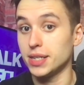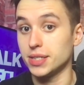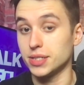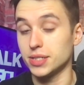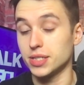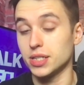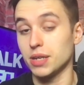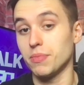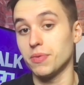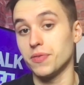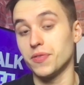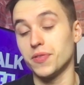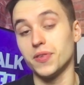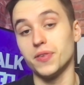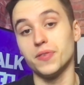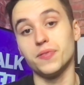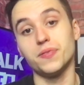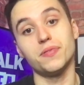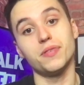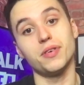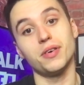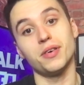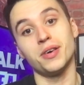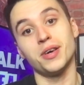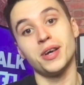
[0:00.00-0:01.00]
and some of
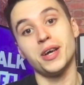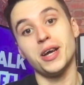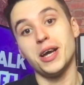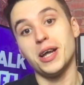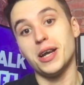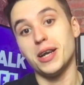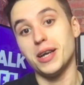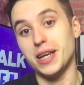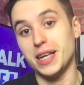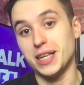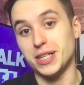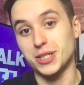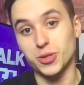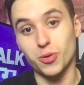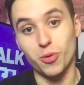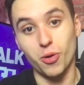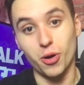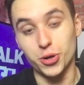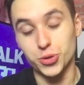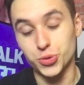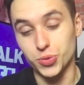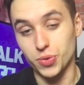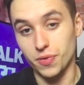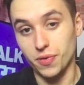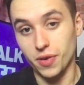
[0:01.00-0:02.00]
the leaked
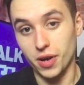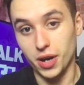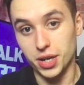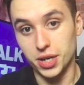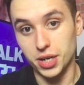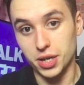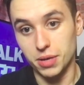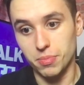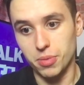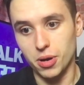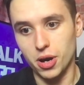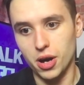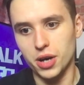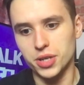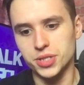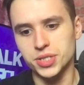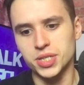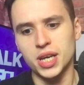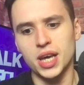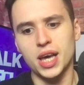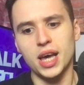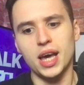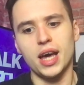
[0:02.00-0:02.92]
quotes we've heard in the past,